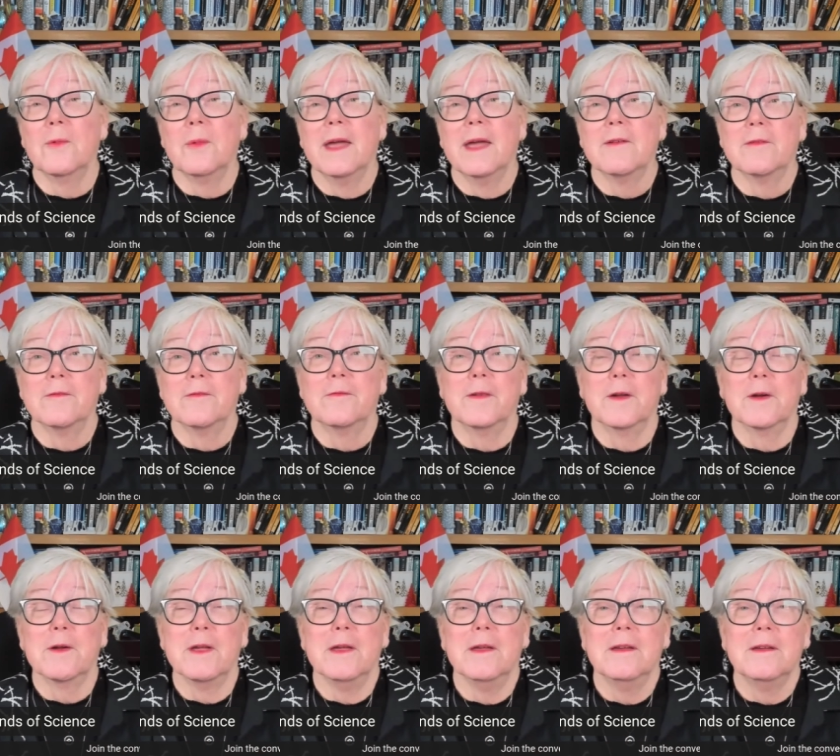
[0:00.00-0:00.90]
Uh, we have
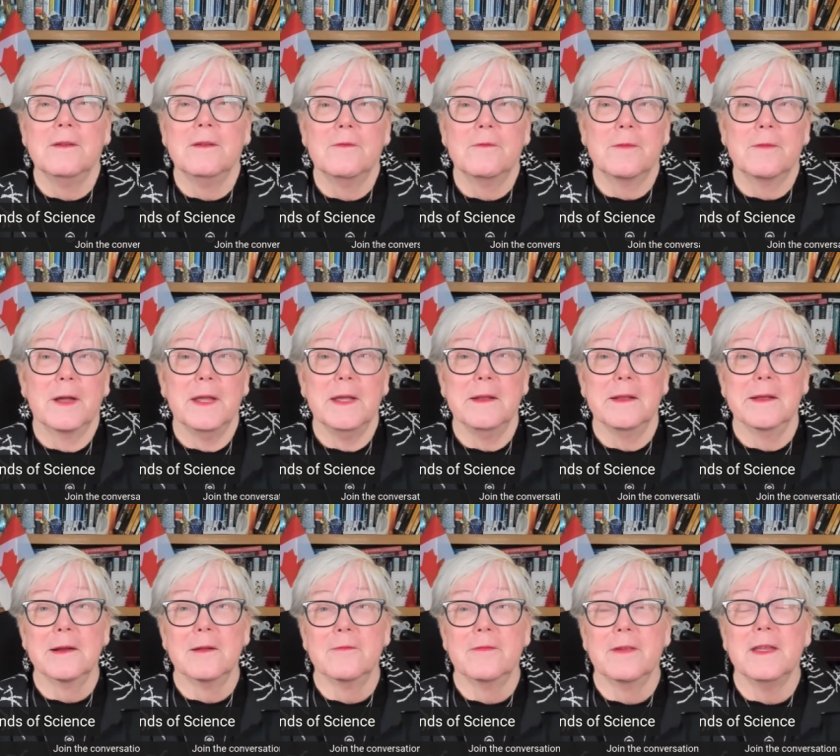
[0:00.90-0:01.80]
a very
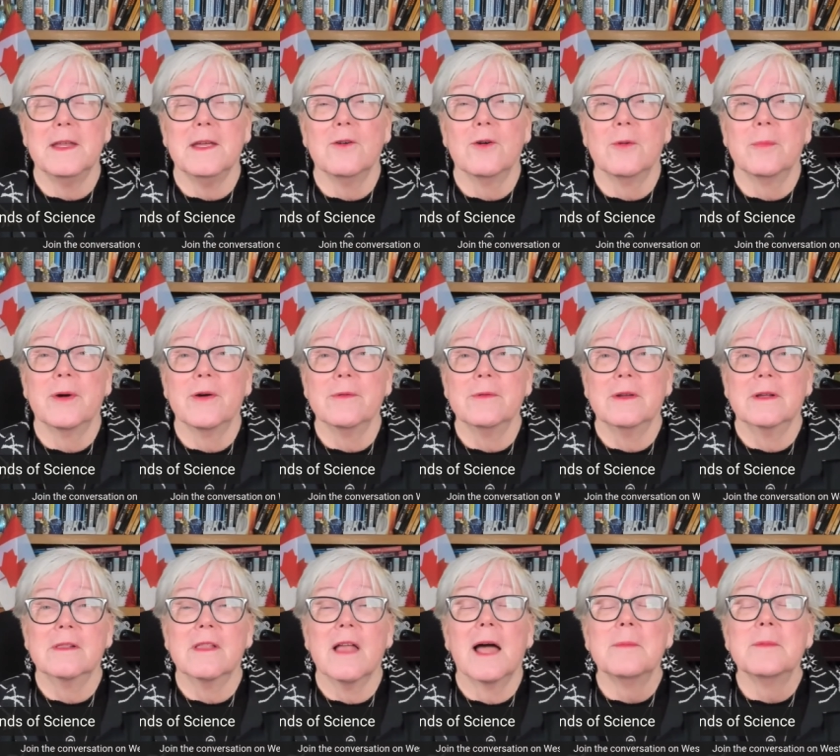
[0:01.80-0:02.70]
funny little video
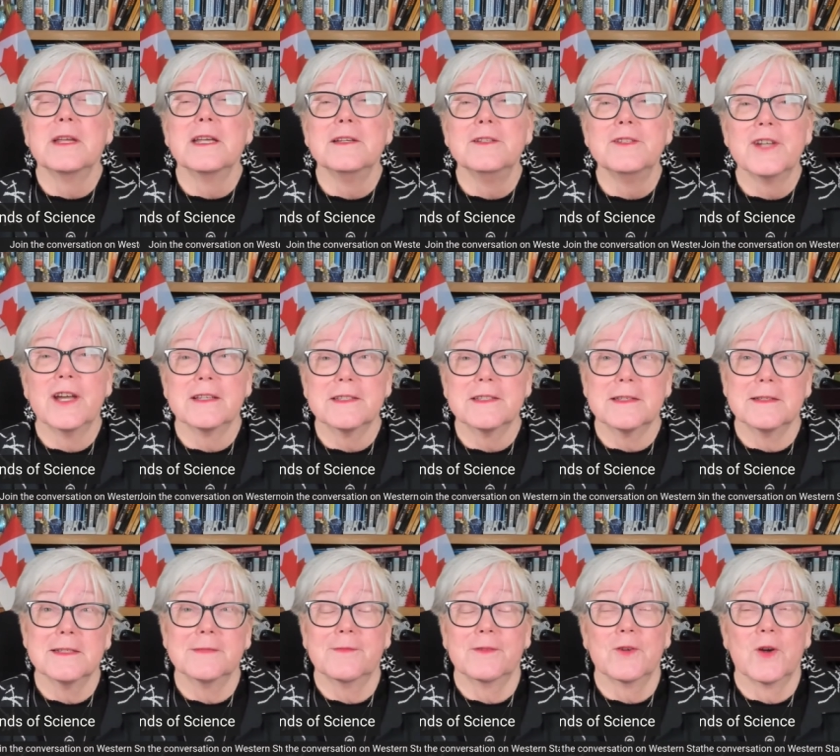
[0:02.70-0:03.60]
about climate
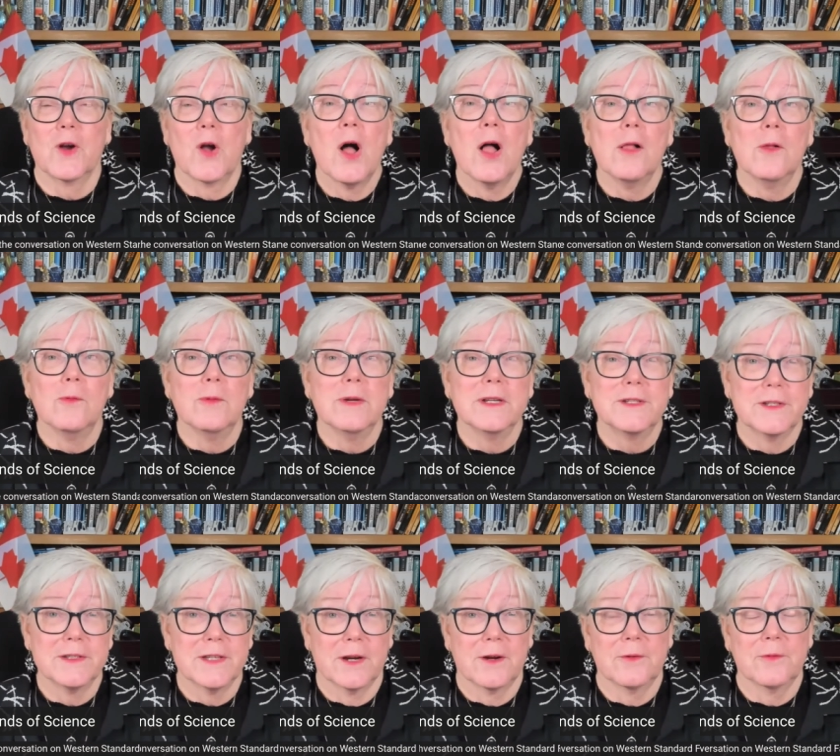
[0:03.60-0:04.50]
injustice for all,
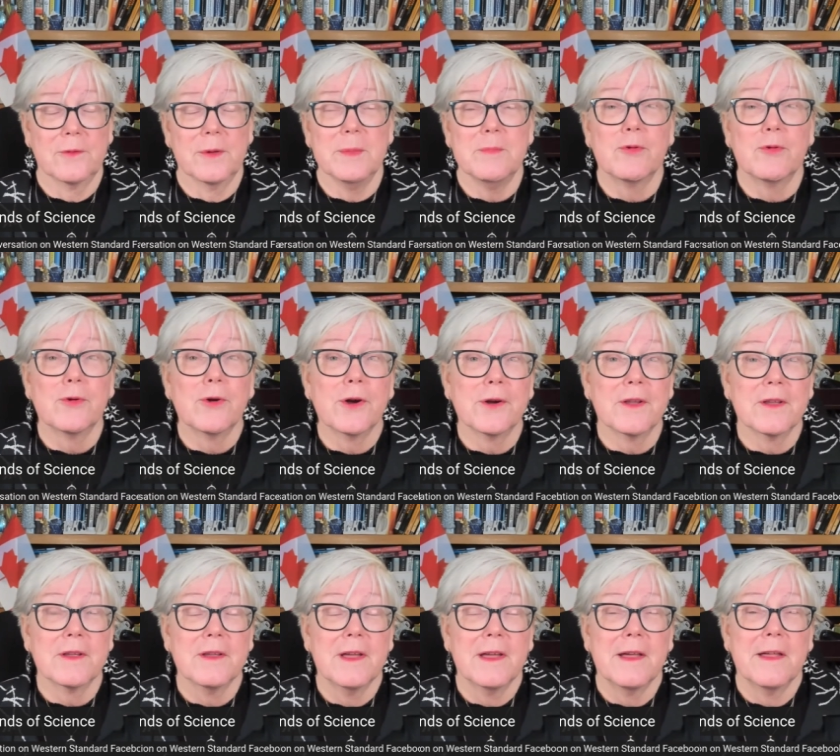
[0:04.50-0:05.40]
which is our
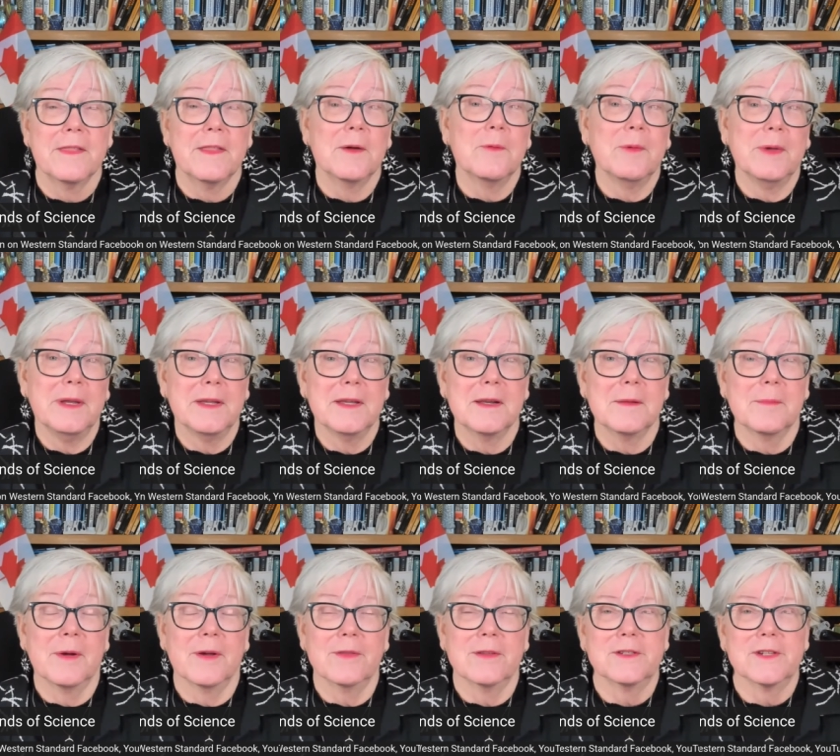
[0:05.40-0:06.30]
report that we
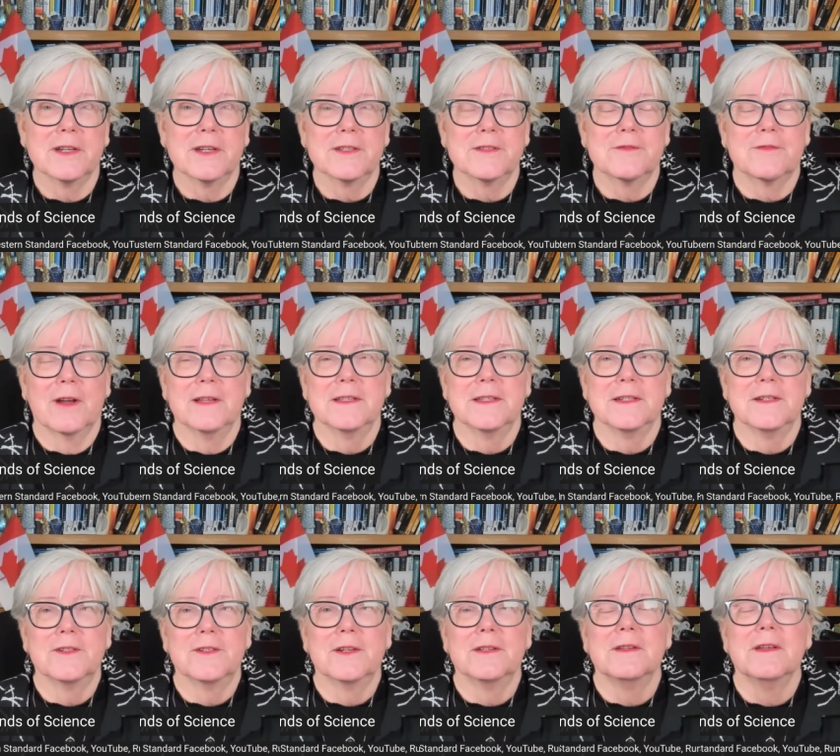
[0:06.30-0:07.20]
did about the just
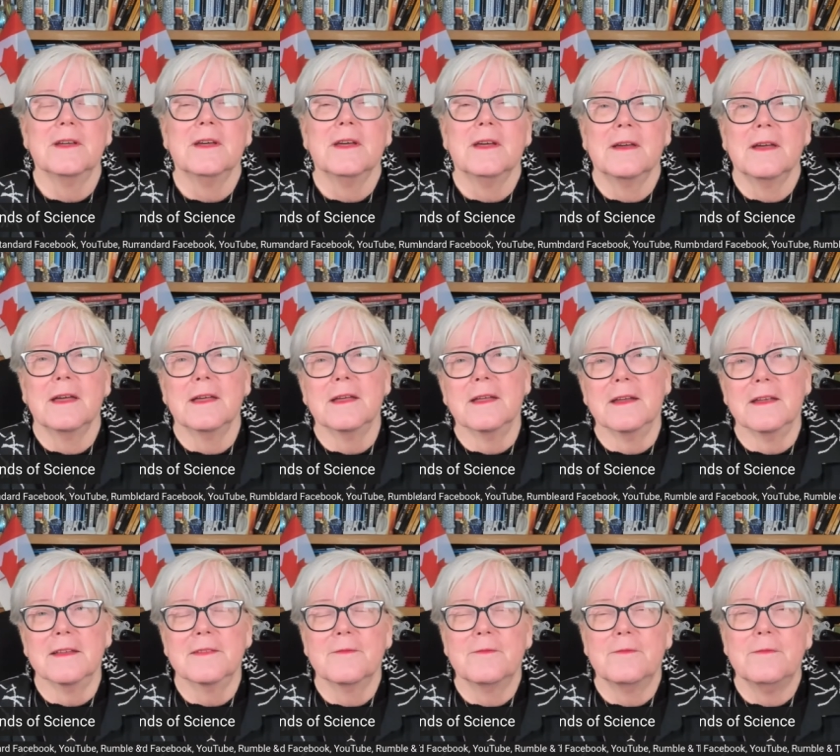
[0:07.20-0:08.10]
transition. And
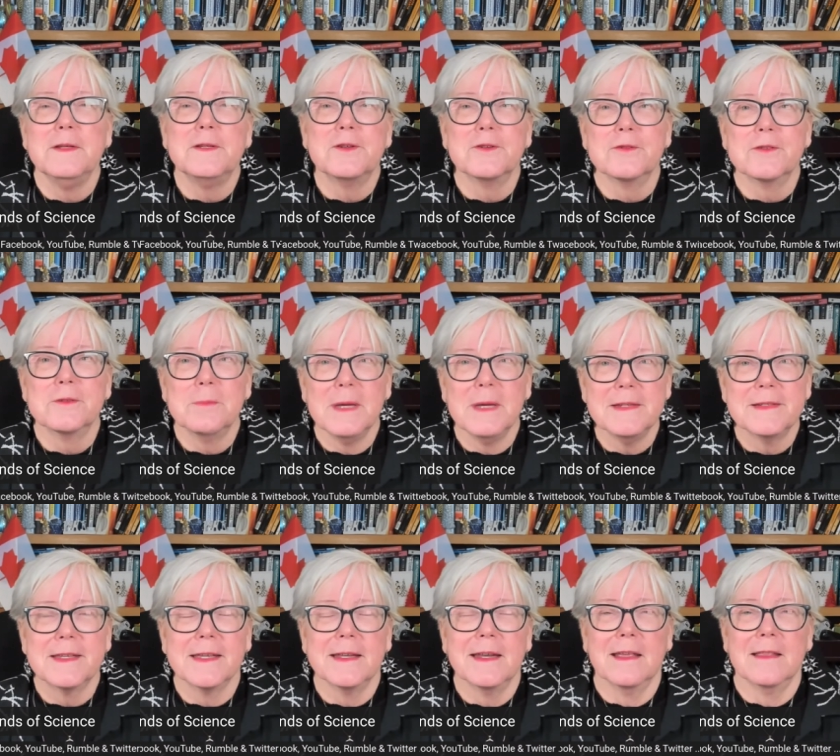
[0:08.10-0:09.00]
it features me
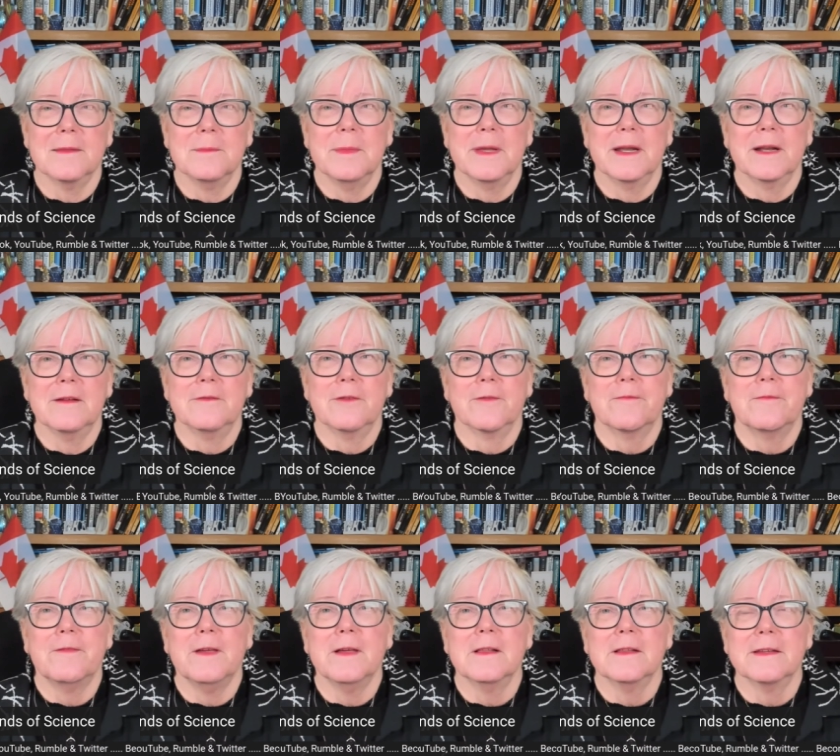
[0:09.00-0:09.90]
sitting in the middle of a
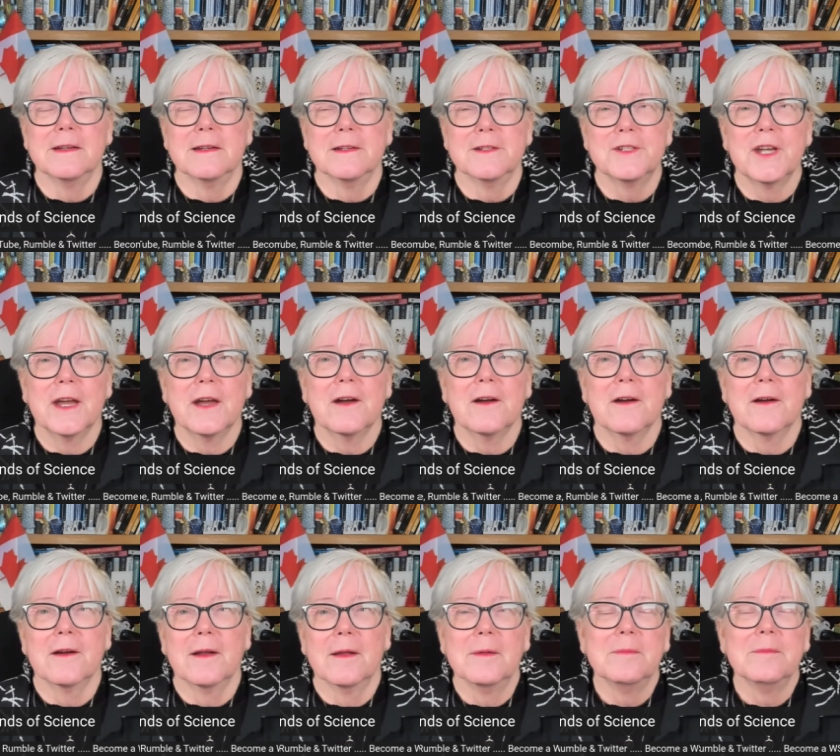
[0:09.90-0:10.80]
field in a chair,
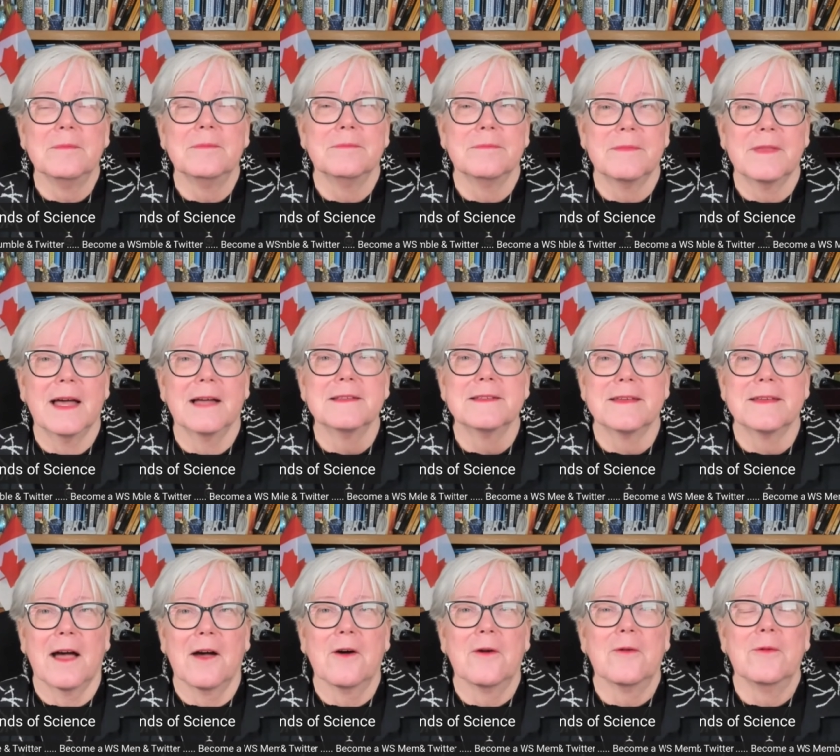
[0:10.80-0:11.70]
and, and that's
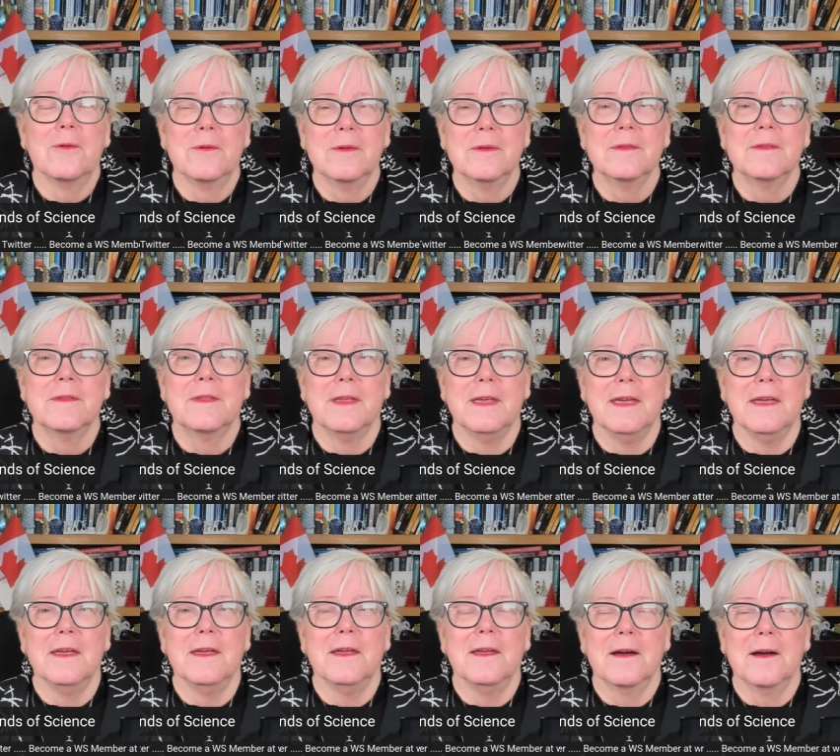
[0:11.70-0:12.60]
how
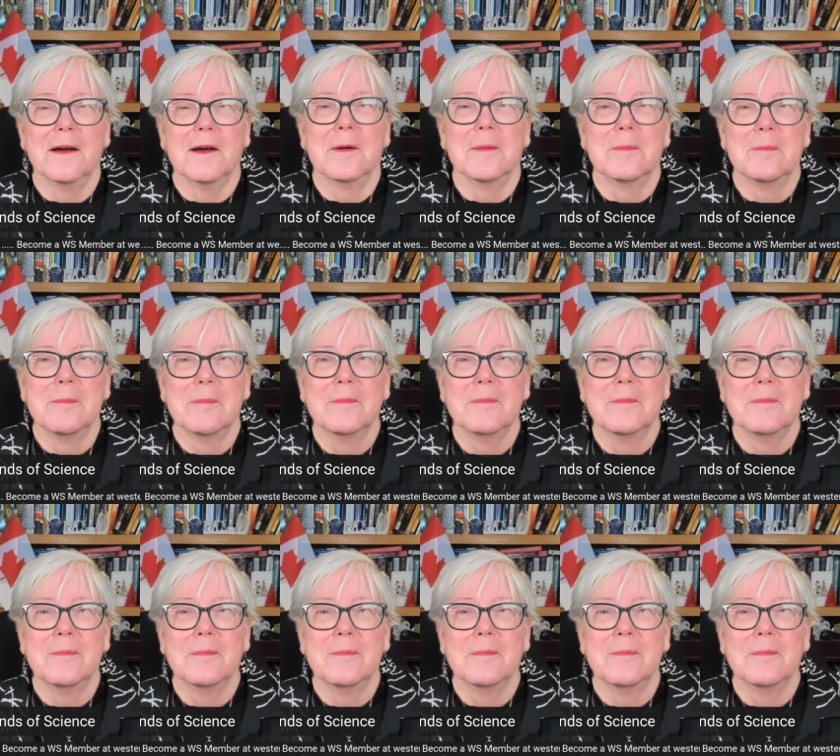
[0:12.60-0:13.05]
the uh,